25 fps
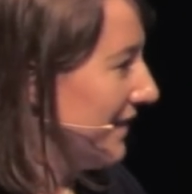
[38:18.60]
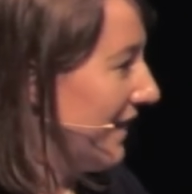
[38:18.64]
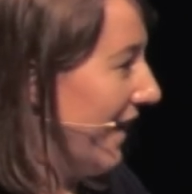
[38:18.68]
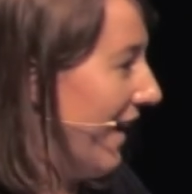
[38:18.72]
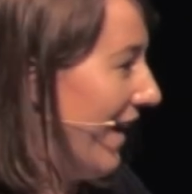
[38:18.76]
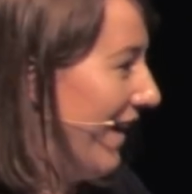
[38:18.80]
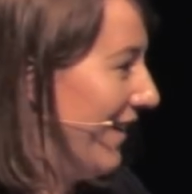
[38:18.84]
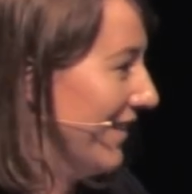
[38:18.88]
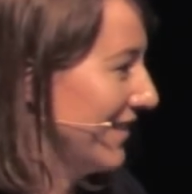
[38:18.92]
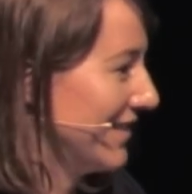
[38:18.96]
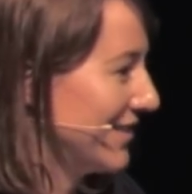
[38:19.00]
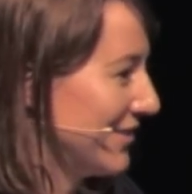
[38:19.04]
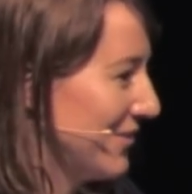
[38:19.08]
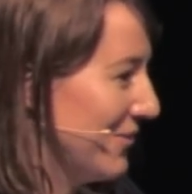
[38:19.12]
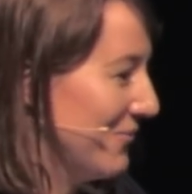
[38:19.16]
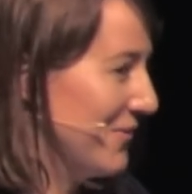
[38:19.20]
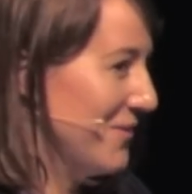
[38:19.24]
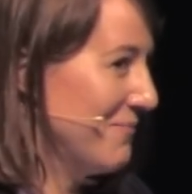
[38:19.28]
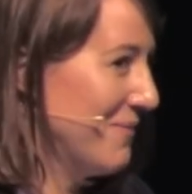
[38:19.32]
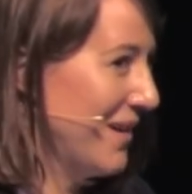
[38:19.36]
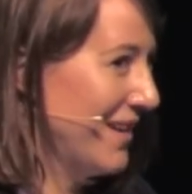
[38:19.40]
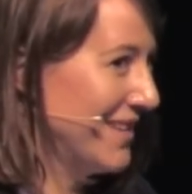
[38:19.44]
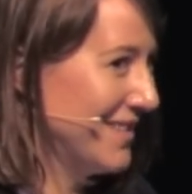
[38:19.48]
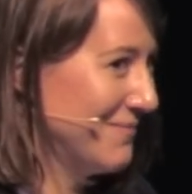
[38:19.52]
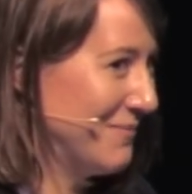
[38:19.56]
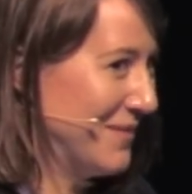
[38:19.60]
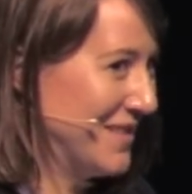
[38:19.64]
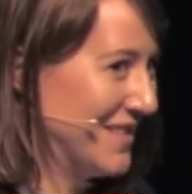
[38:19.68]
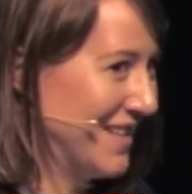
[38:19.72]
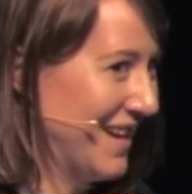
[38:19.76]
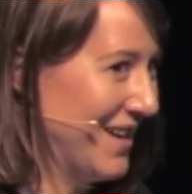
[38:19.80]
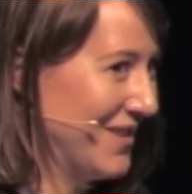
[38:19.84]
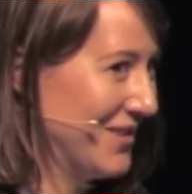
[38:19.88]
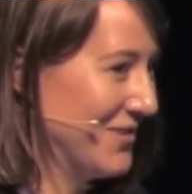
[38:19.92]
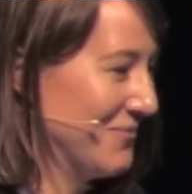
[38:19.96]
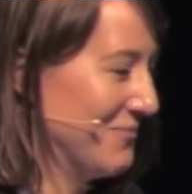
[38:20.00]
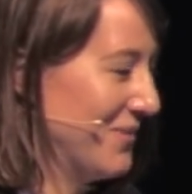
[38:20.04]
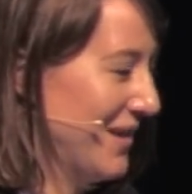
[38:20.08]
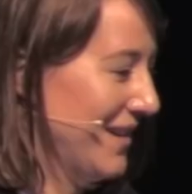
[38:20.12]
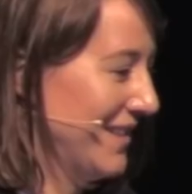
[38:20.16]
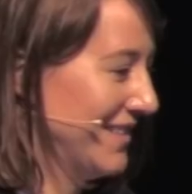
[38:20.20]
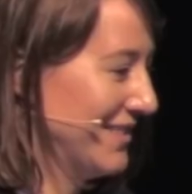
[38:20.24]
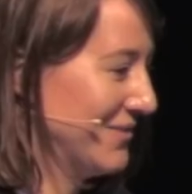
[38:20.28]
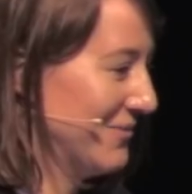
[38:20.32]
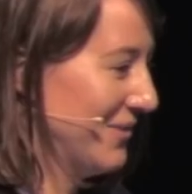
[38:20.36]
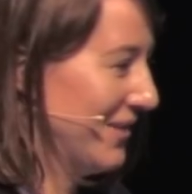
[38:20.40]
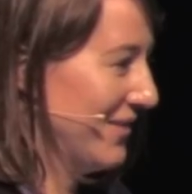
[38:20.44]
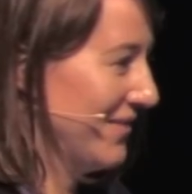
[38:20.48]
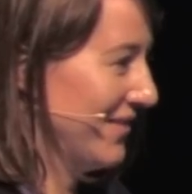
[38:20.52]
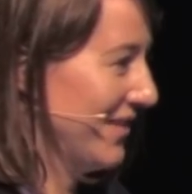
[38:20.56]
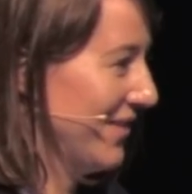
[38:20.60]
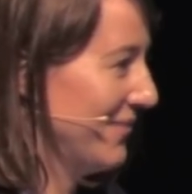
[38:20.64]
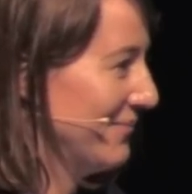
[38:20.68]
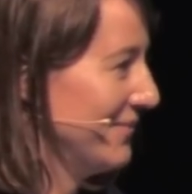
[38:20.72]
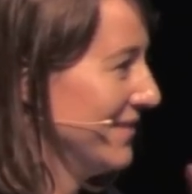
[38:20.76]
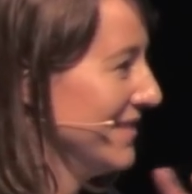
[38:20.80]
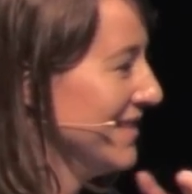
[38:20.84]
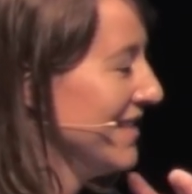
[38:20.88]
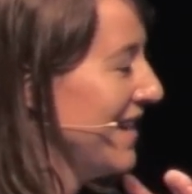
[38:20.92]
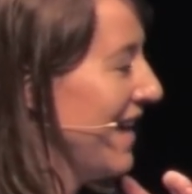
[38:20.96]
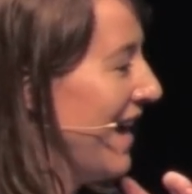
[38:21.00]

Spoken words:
yeah, so we might be saying goodbye to one of them.